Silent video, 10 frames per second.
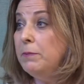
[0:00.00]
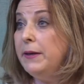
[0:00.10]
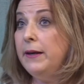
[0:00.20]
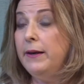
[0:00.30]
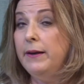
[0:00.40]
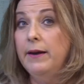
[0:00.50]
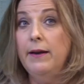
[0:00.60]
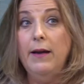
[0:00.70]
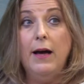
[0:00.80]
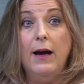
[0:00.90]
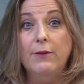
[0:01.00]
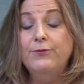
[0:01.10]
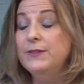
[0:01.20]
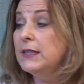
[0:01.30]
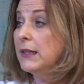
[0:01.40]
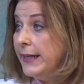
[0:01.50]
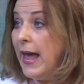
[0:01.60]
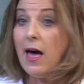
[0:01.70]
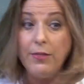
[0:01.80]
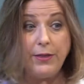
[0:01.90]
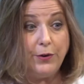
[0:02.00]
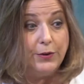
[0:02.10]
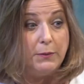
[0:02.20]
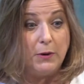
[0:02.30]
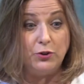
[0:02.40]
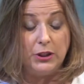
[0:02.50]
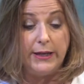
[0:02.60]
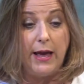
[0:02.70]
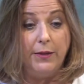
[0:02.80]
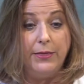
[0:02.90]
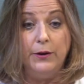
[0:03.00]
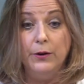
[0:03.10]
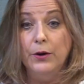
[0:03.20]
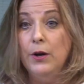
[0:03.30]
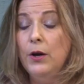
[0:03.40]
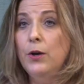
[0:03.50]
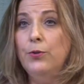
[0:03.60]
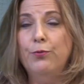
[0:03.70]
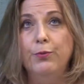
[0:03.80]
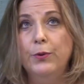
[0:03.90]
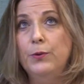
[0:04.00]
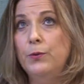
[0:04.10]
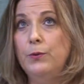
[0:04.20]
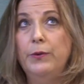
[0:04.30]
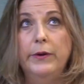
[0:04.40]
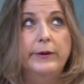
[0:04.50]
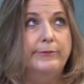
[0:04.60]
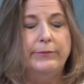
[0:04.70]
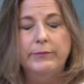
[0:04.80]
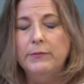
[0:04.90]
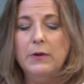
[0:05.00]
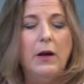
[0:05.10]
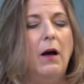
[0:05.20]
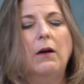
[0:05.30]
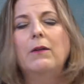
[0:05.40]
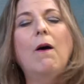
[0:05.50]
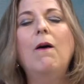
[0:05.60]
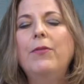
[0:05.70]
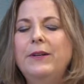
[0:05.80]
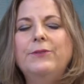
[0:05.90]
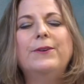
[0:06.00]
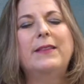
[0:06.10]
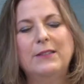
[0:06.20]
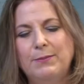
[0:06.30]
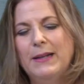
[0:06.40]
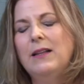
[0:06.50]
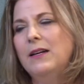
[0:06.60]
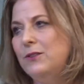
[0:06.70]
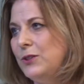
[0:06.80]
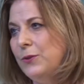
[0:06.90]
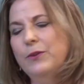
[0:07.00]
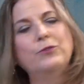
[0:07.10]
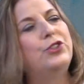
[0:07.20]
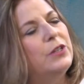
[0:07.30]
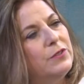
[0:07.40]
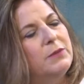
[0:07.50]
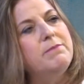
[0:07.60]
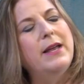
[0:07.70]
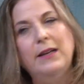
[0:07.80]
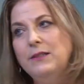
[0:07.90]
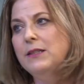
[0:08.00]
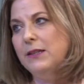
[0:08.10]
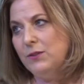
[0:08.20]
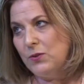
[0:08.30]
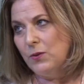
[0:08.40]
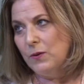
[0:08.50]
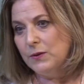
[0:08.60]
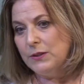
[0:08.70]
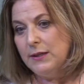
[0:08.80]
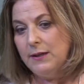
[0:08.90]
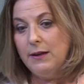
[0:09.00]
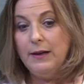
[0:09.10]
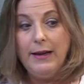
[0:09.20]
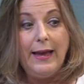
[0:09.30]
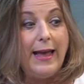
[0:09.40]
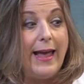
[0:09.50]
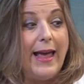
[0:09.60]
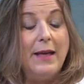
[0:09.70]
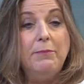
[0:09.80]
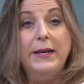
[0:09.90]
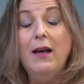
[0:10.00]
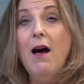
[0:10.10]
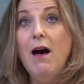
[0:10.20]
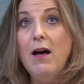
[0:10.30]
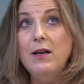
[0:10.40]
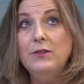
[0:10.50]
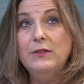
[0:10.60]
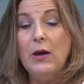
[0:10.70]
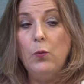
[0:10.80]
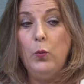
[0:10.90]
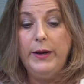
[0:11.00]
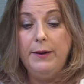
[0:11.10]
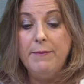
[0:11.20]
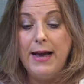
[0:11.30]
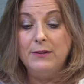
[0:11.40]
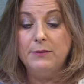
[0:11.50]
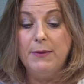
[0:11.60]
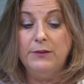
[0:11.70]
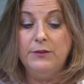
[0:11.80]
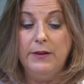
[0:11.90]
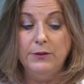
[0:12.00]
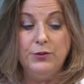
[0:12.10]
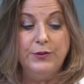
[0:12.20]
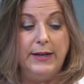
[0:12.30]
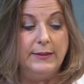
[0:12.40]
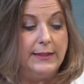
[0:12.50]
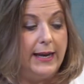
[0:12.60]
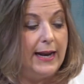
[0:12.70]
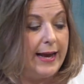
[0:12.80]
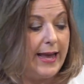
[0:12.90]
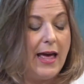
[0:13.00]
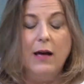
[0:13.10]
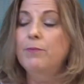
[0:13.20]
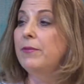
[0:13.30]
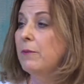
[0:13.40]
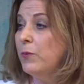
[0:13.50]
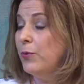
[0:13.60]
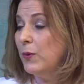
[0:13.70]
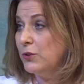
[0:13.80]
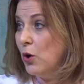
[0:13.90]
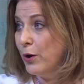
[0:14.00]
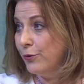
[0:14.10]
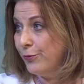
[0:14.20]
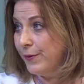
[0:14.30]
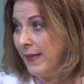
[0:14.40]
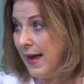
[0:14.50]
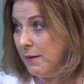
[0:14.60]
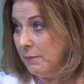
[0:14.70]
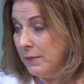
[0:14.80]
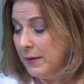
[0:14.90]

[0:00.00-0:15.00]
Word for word: be uh, physically healthier and emotionally healthier through all, all the different things my clients do. They're just amazing souls. Mm-hmm. And because we maximize their strengths and I help them with what's harder for them,